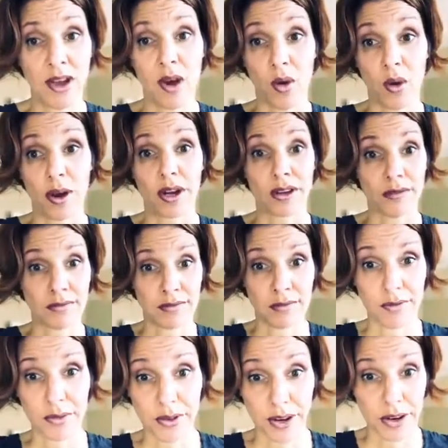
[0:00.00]
Or
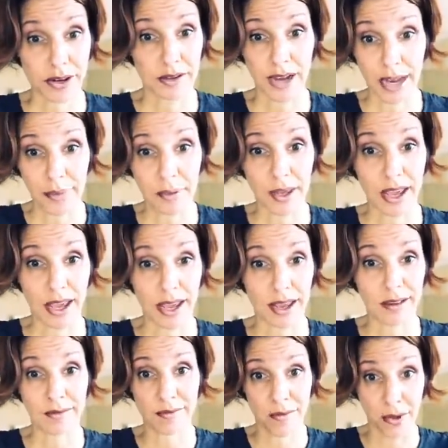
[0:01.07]
for your
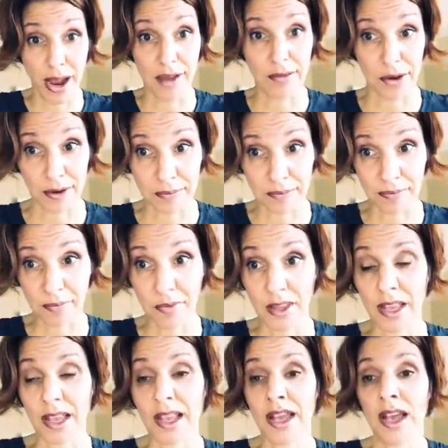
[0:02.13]
IPA forever.
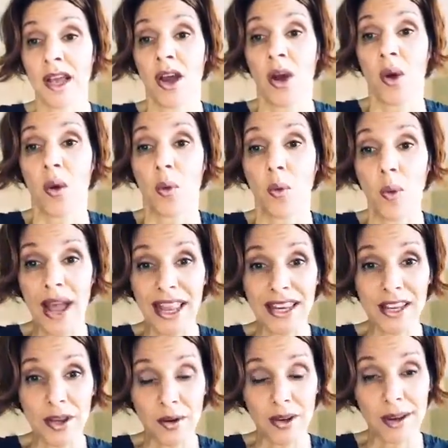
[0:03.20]

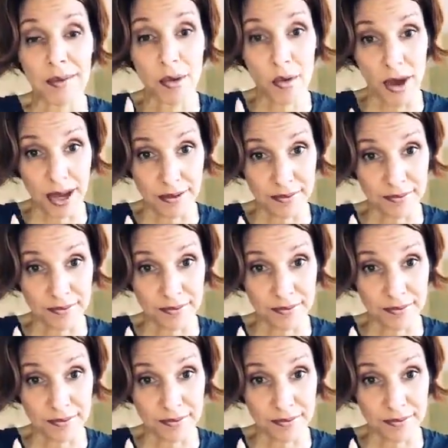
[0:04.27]
Number 1,